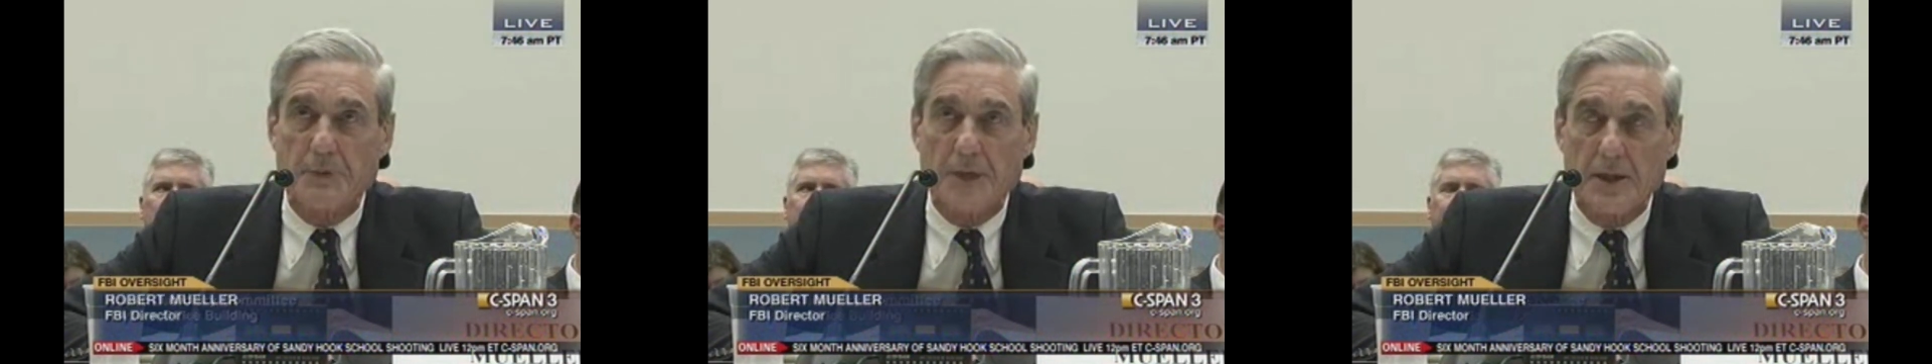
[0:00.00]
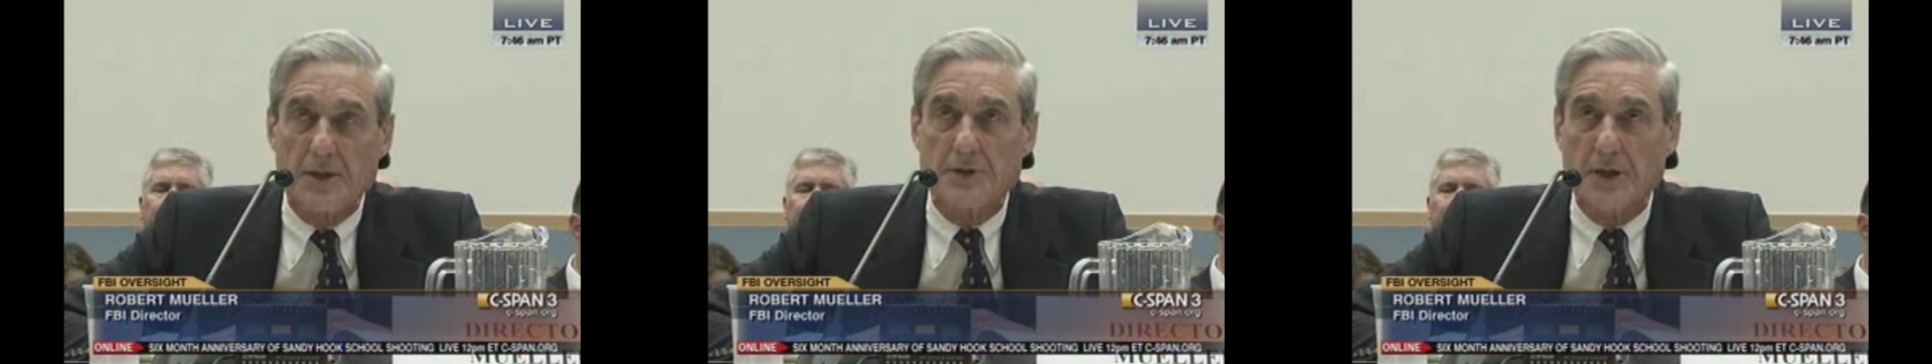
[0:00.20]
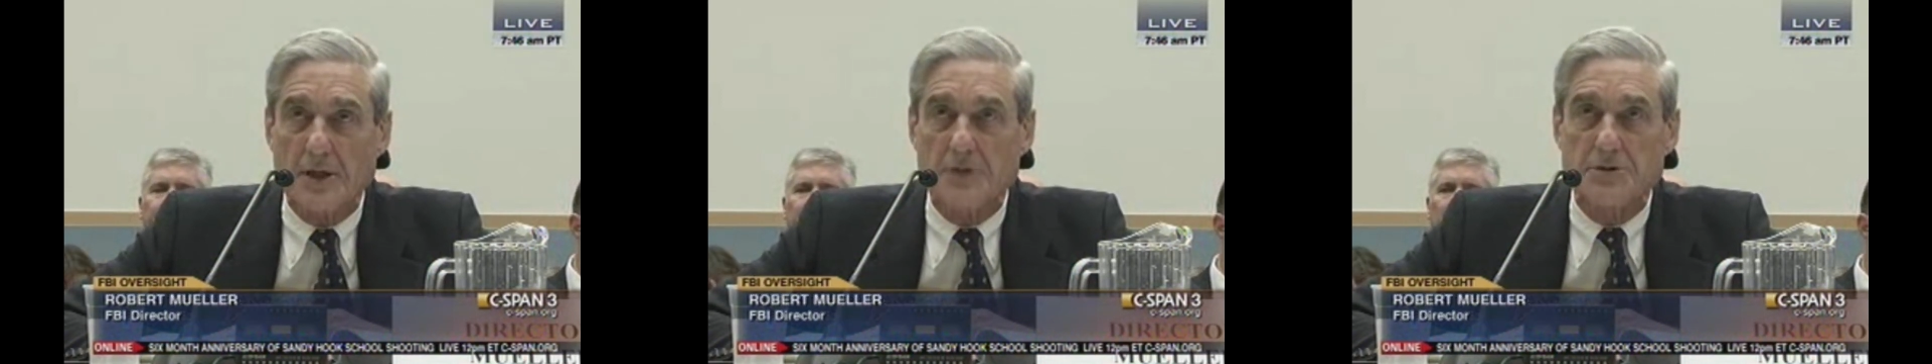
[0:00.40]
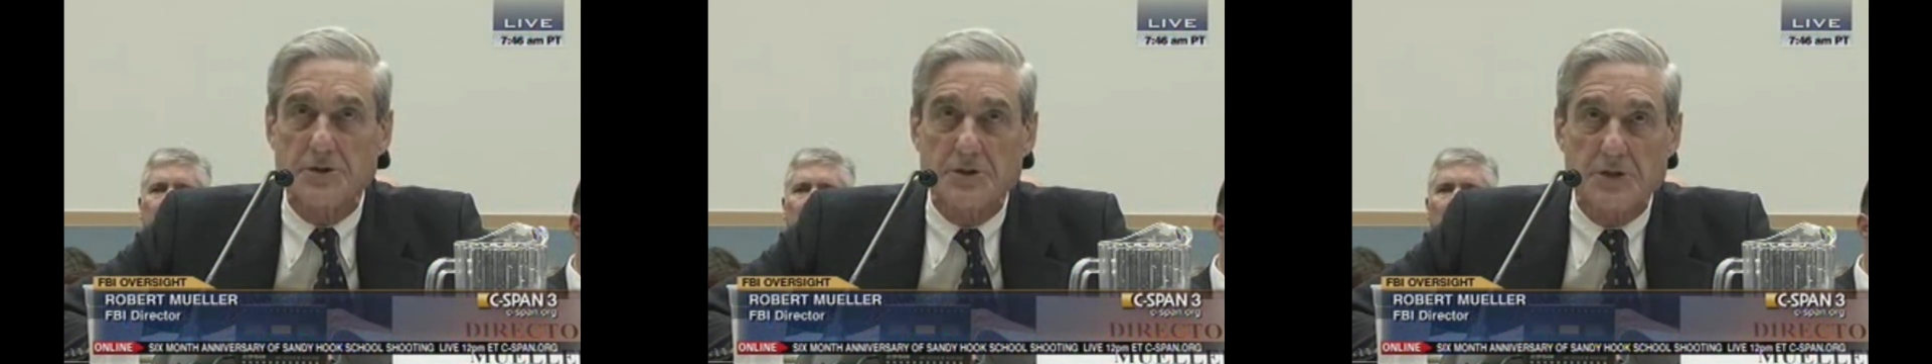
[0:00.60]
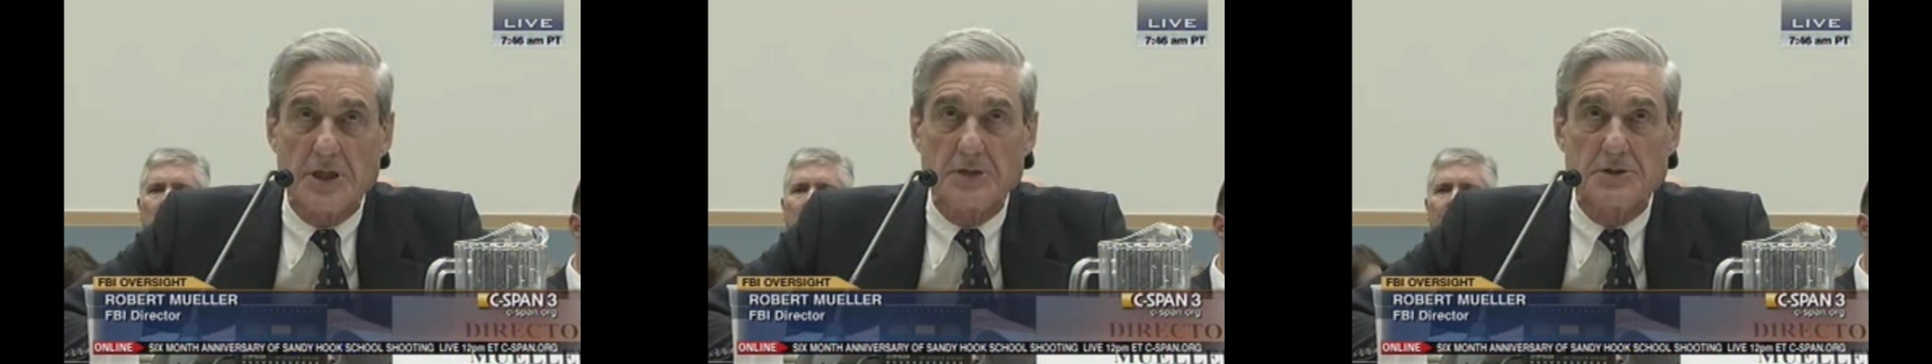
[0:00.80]
by the
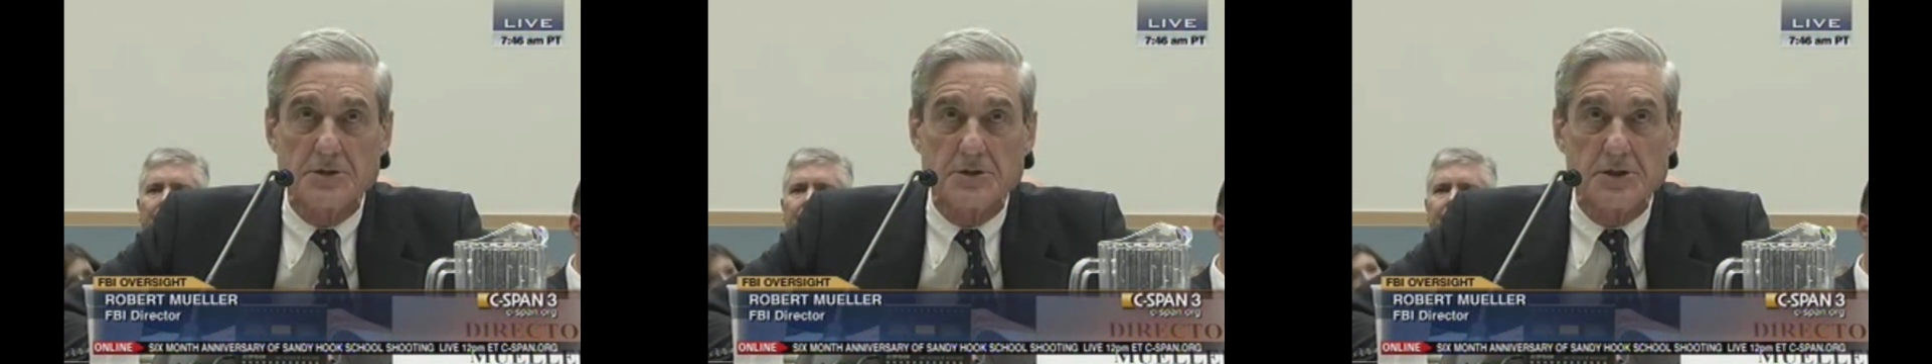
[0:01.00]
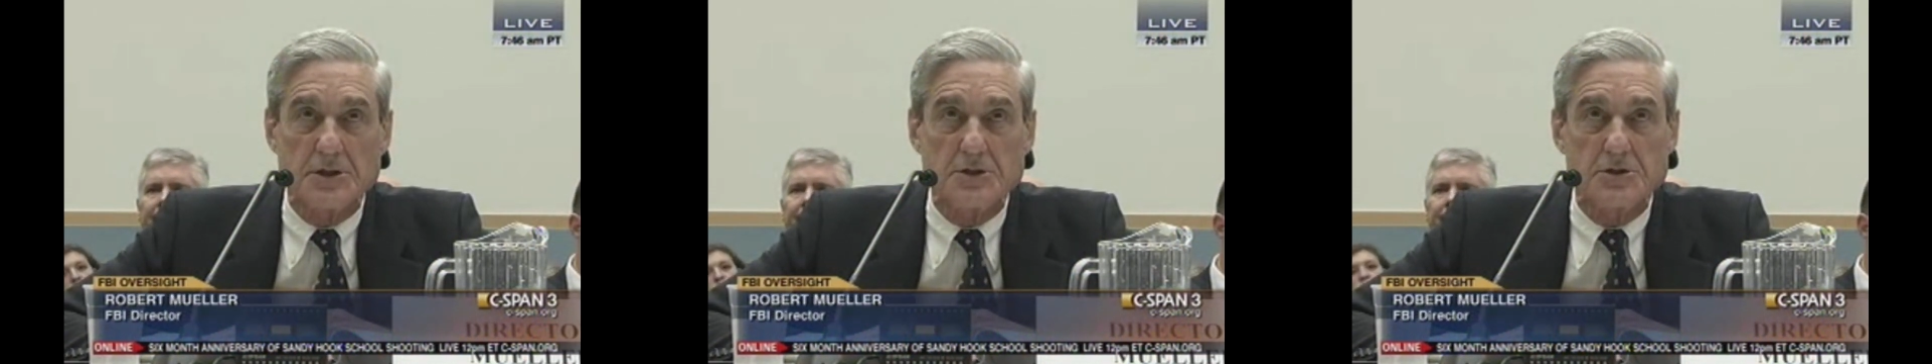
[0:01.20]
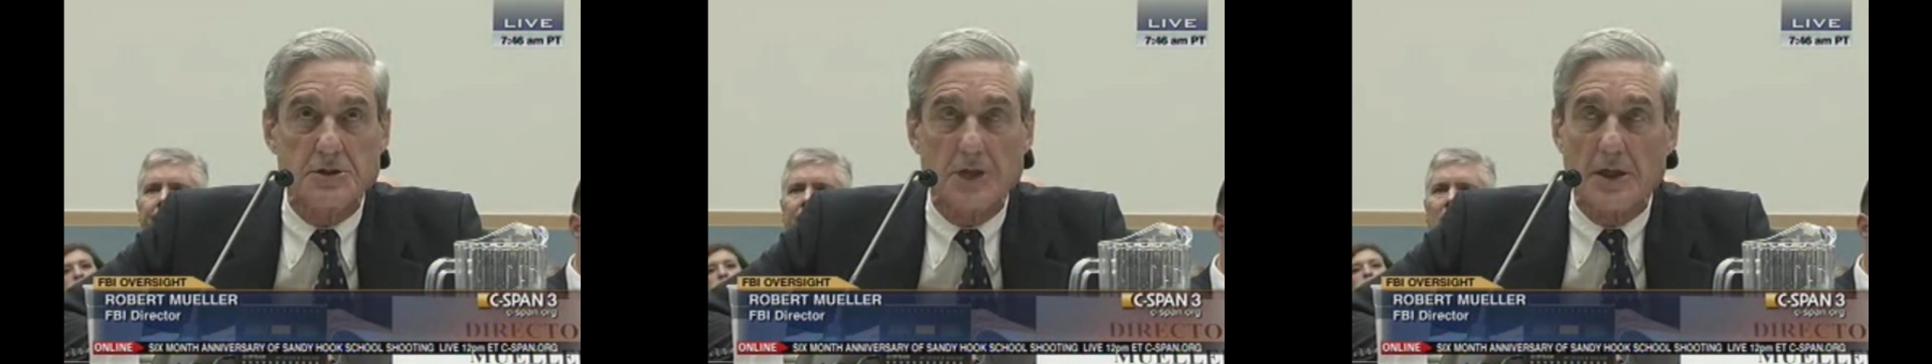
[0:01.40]
intelligence agencies